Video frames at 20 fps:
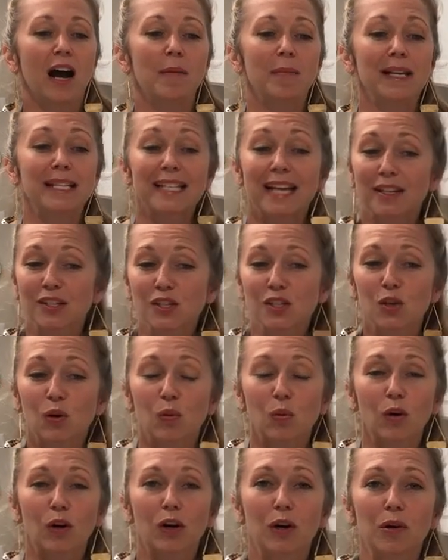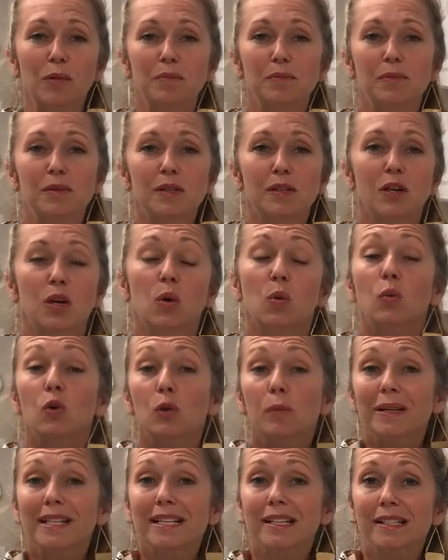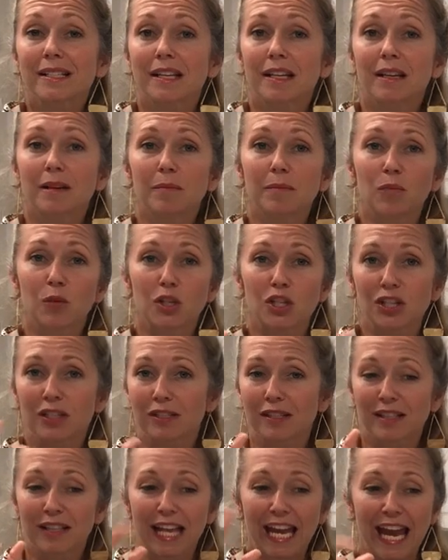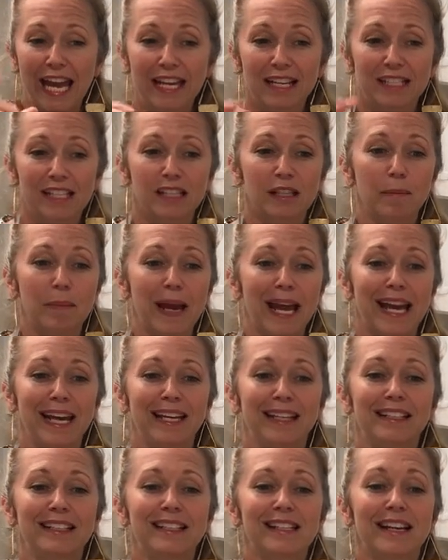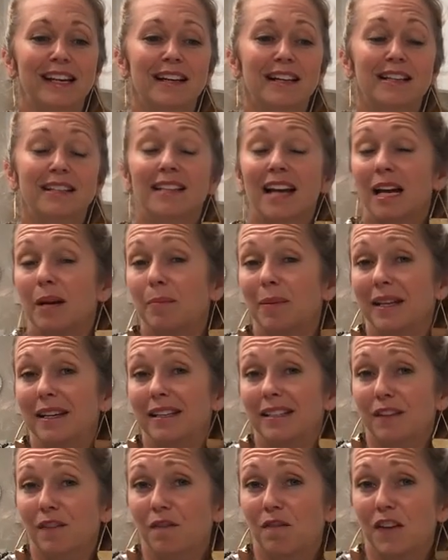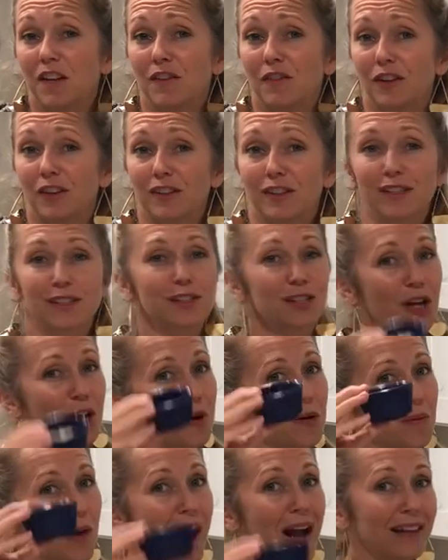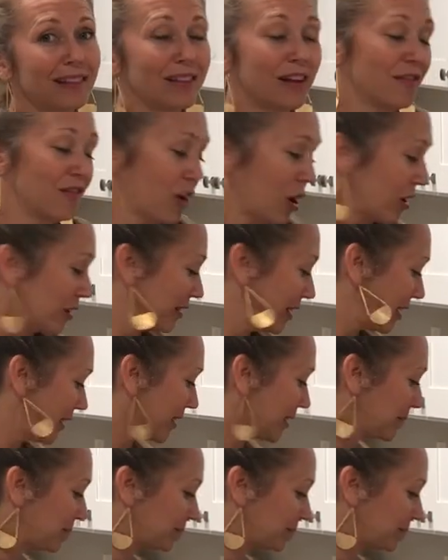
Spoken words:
intestinal worms, rheumatism, which is the aches and the pains, diabetes and fevers. So I love garlic.